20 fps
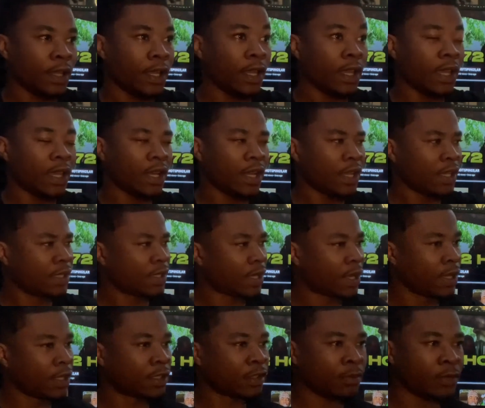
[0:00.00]
And that's
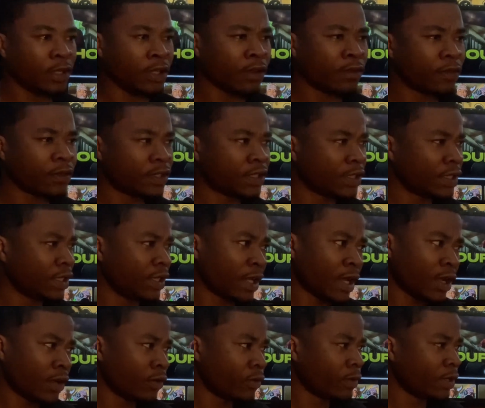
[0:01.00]
like some different shit. I
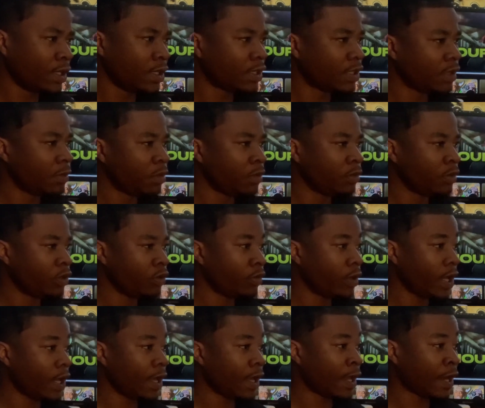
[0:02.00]
don't really see people do
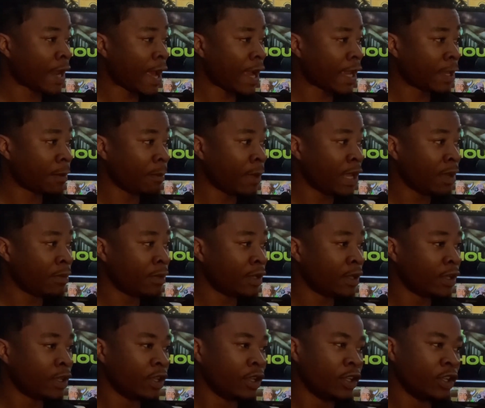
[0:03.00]
that. And I can maybe
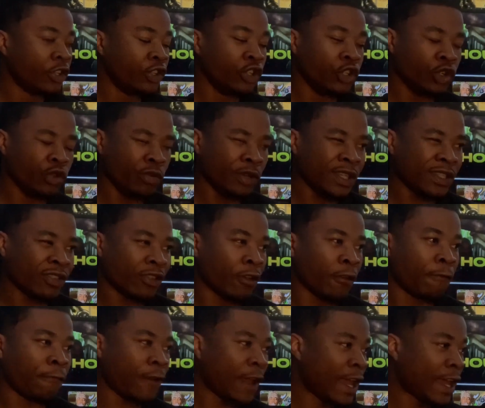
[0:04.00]
do this the
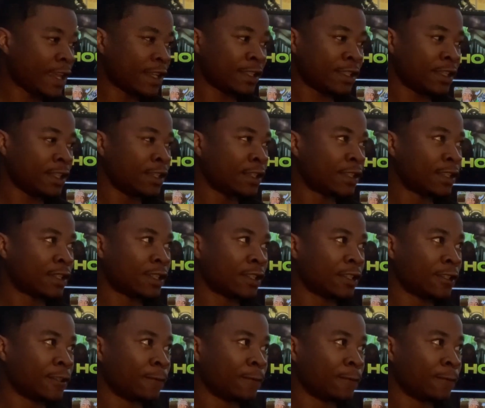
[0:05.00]
fastest.